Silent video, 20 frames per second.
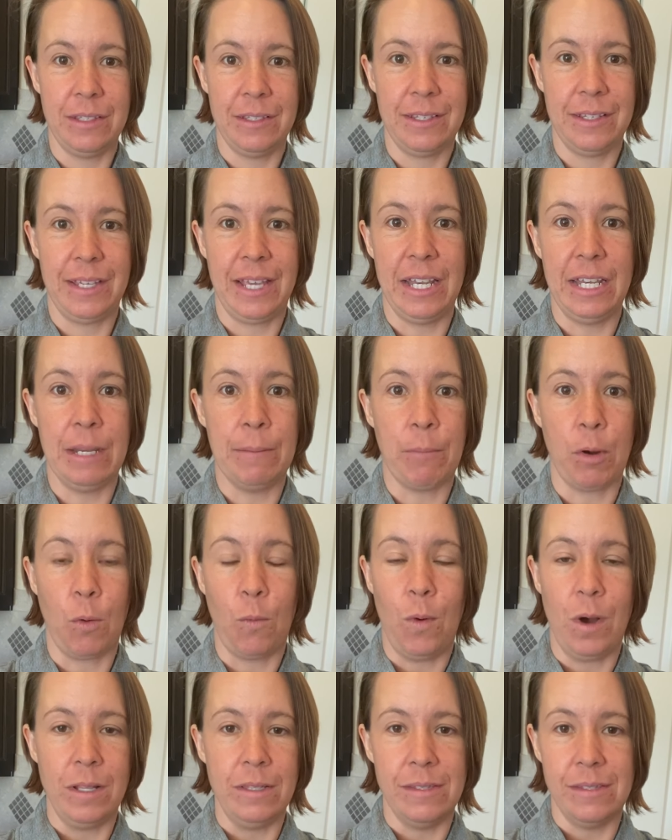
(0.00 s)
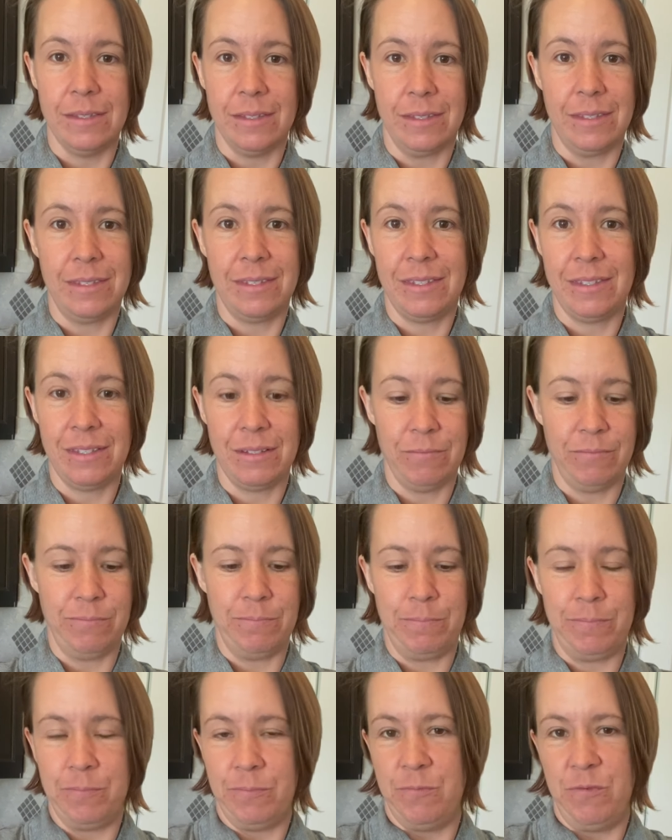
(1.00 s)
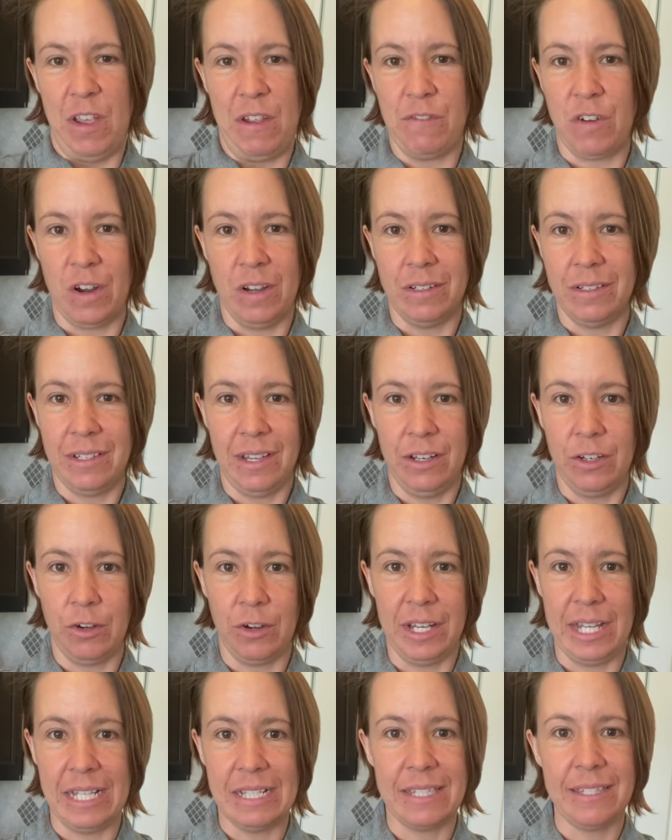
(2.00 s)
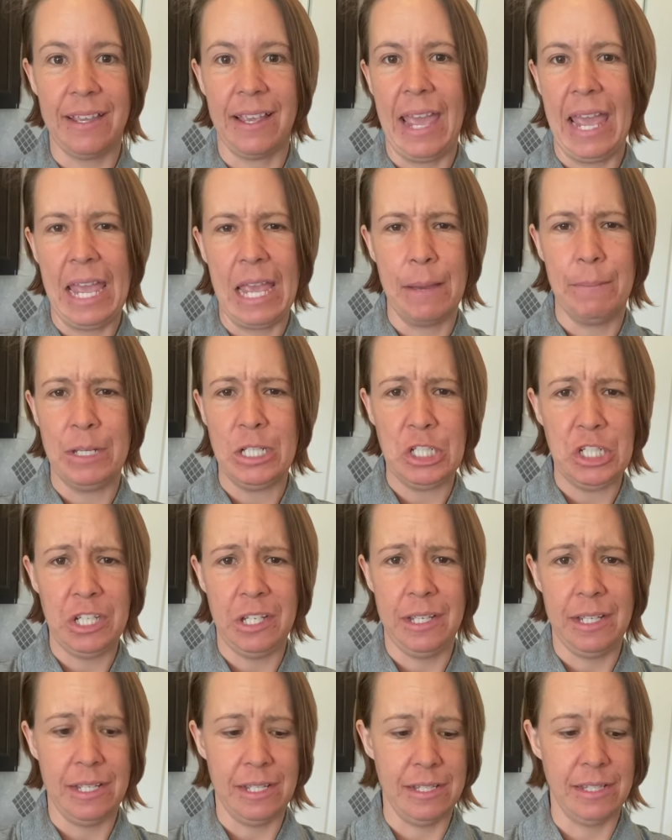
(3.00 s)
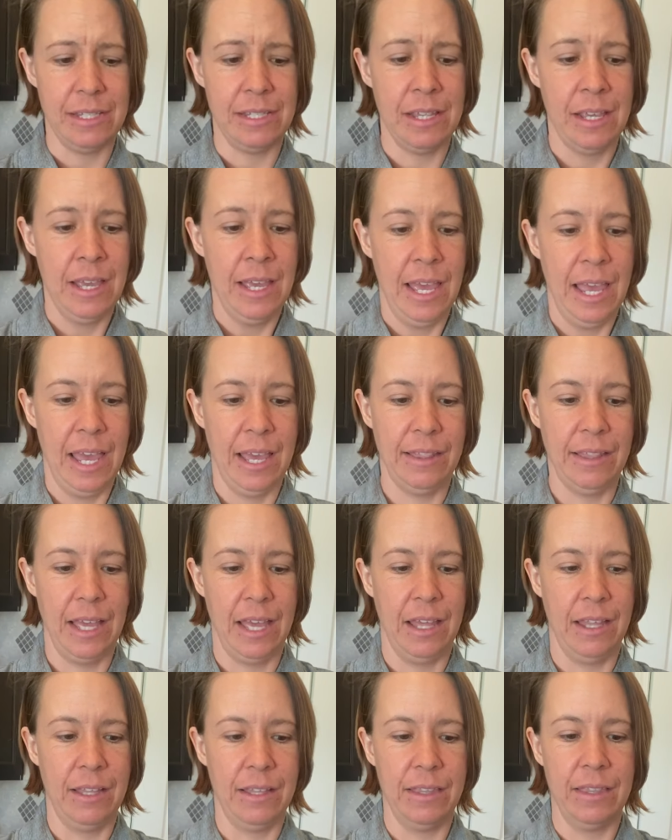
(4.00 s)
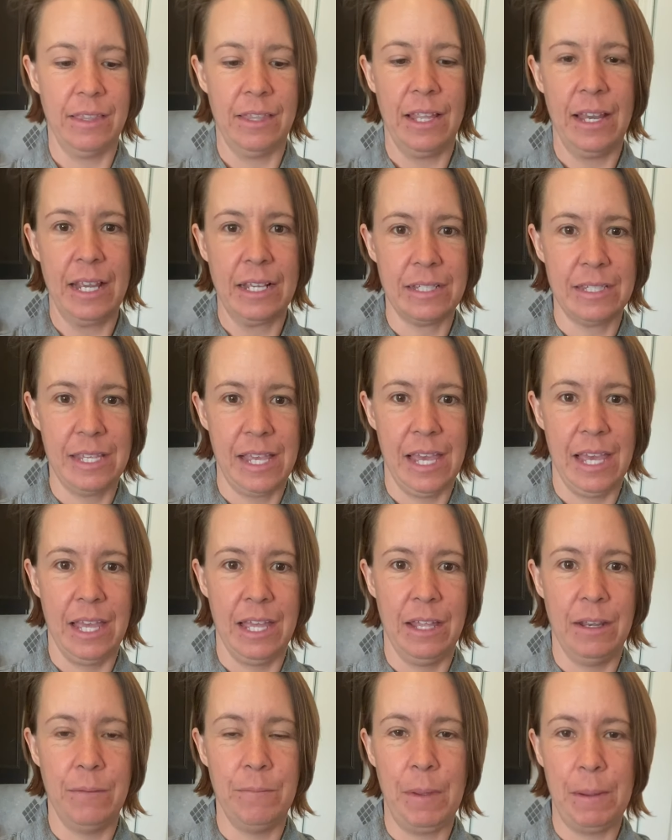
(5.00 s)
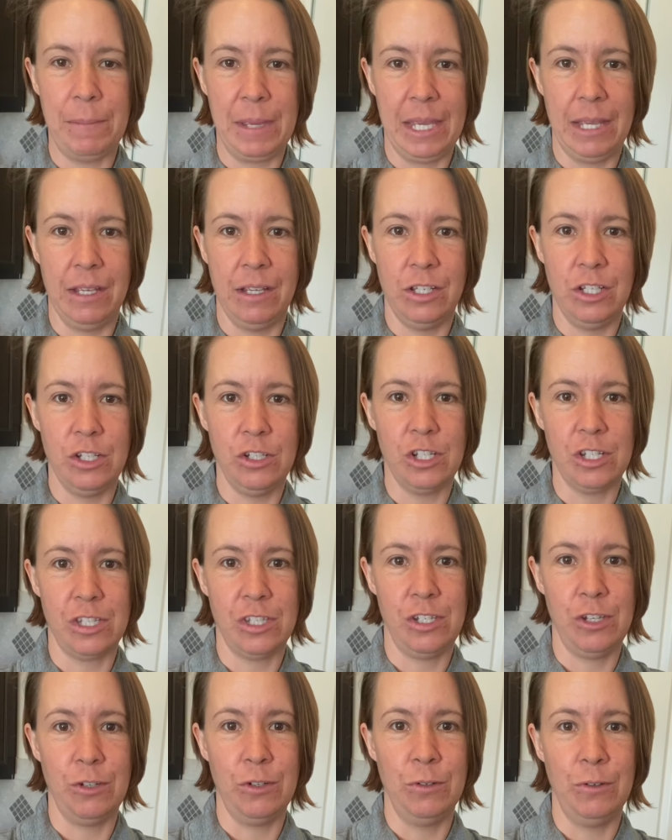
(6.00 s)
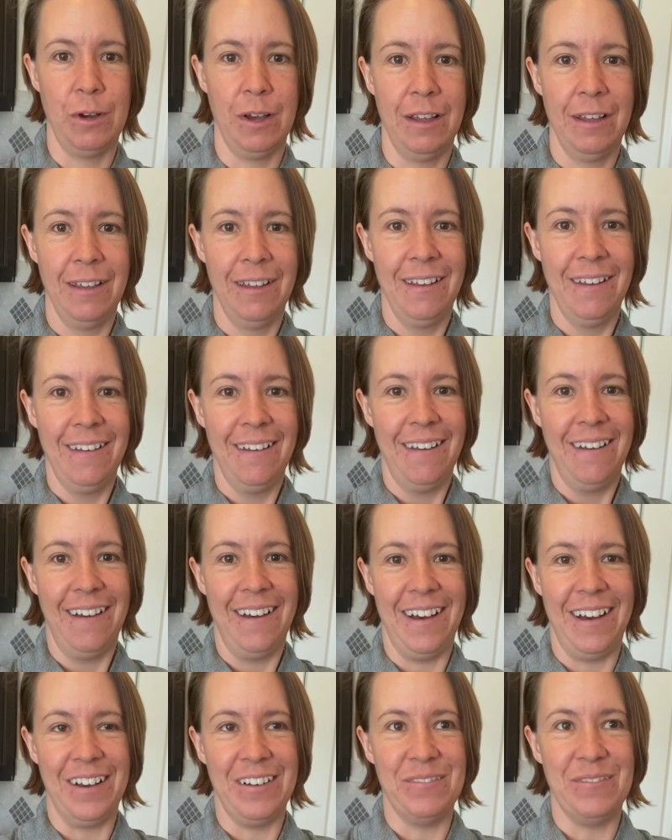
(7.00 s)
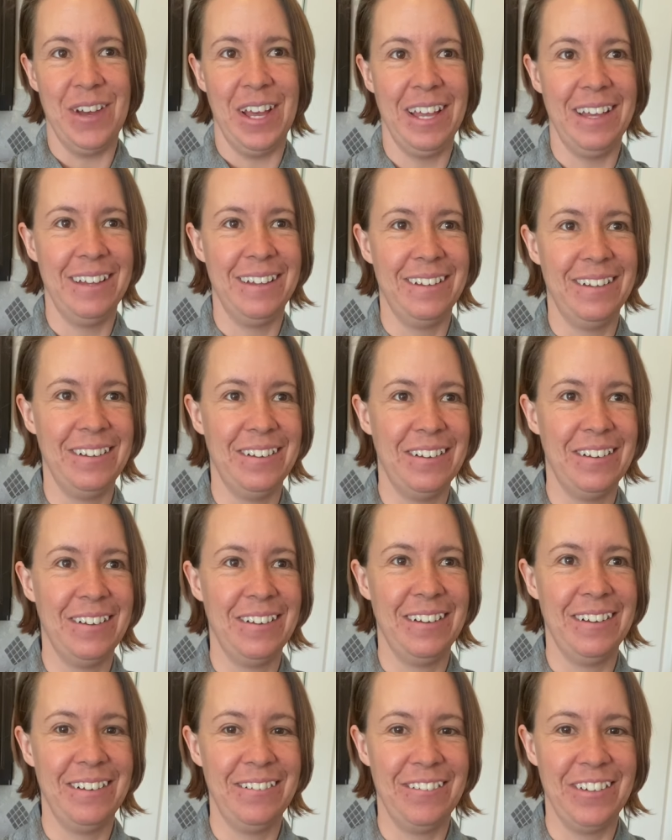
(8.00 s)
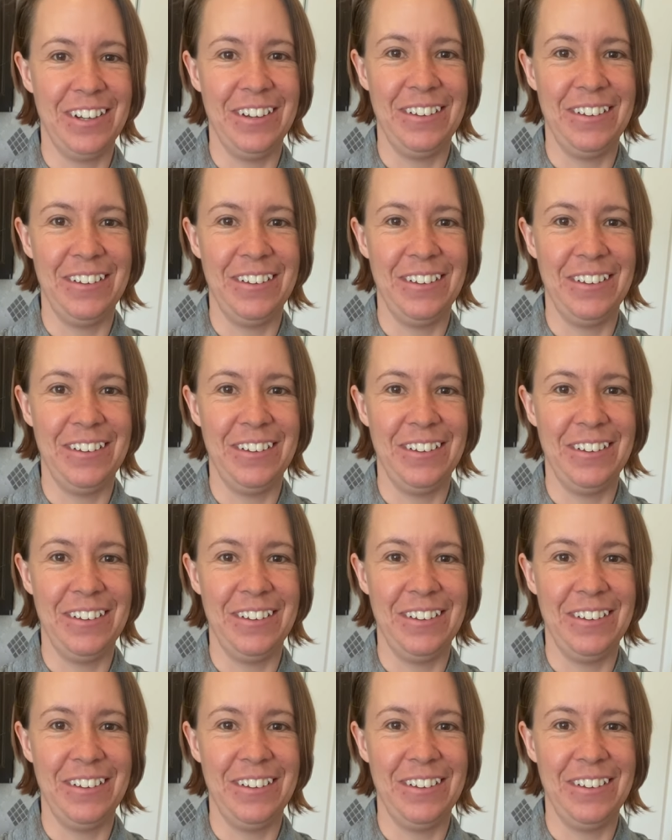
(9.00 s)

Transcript: kid number 1's favorite ingredients like ham and cheese. And then the next kid, maybe you just do, what do